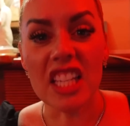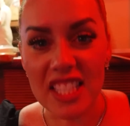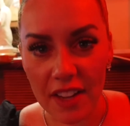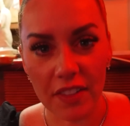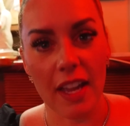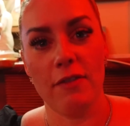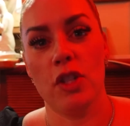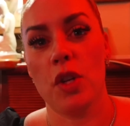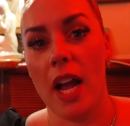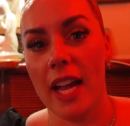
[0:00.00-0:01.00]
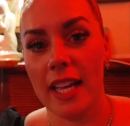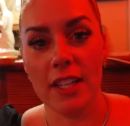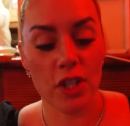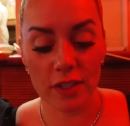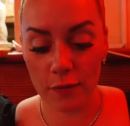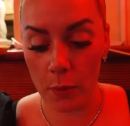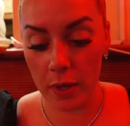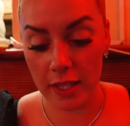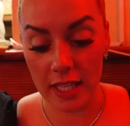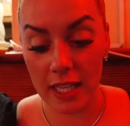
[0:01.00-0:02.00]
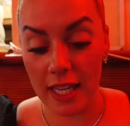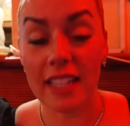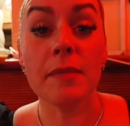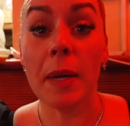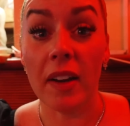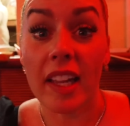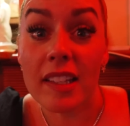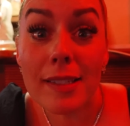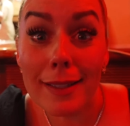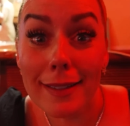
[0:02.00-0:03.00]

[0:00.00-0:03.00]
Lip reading: You definitely have to try it just for the experience.